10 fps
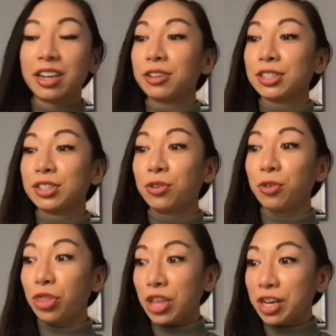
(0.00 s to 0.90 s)
and also
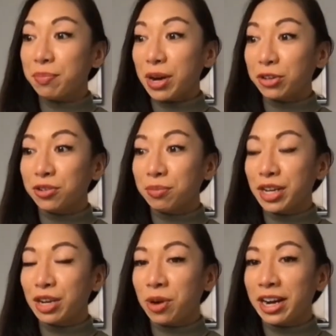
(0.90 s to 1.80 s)
think about your
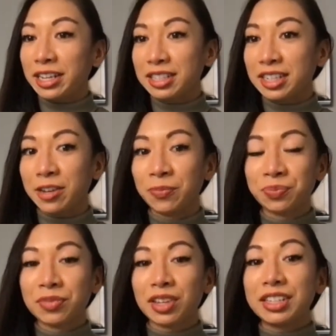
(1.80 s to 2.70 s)
money wisely.
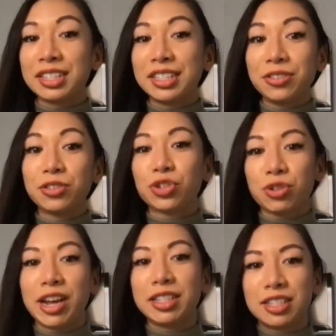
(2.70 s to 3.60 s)
There's still
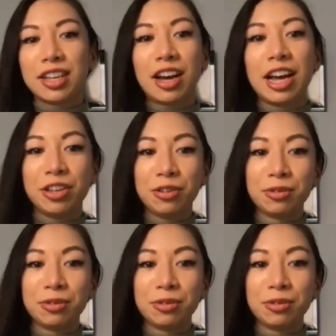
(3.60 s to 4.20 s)
traits I use